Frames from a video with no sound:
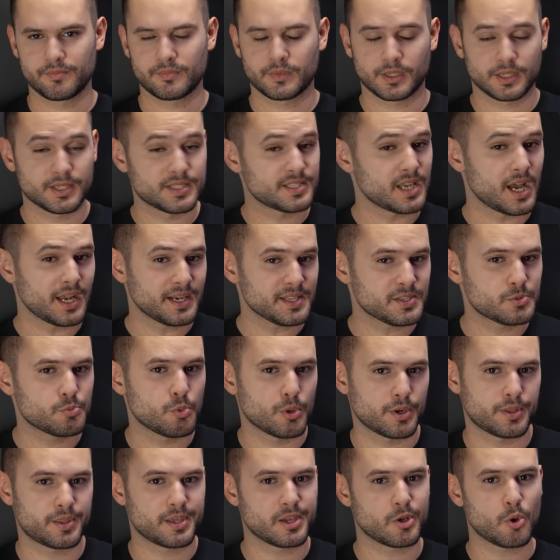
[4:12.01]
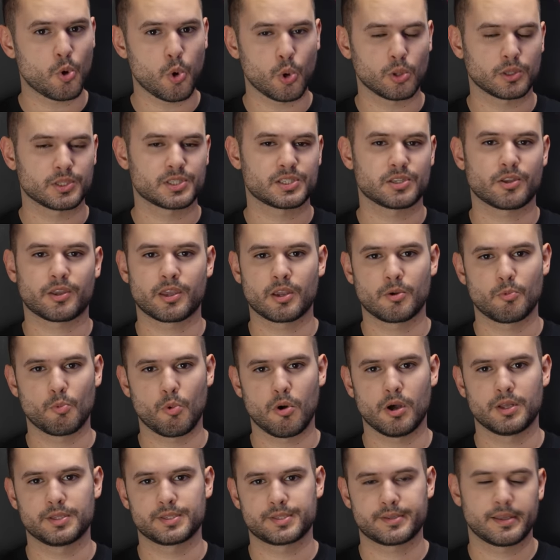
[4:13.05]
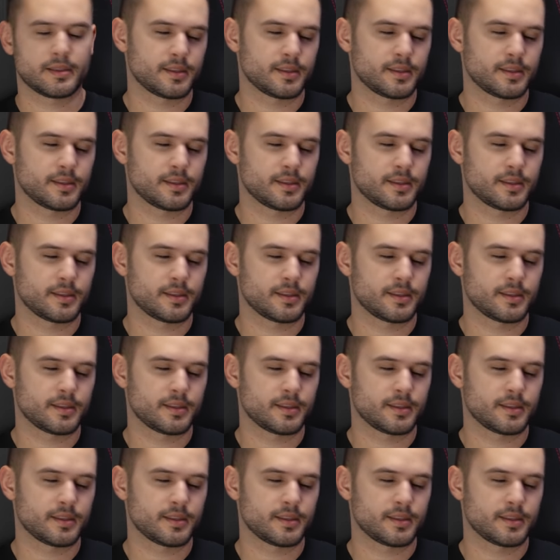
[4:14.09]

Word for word: The design is one of the coolest looking ones,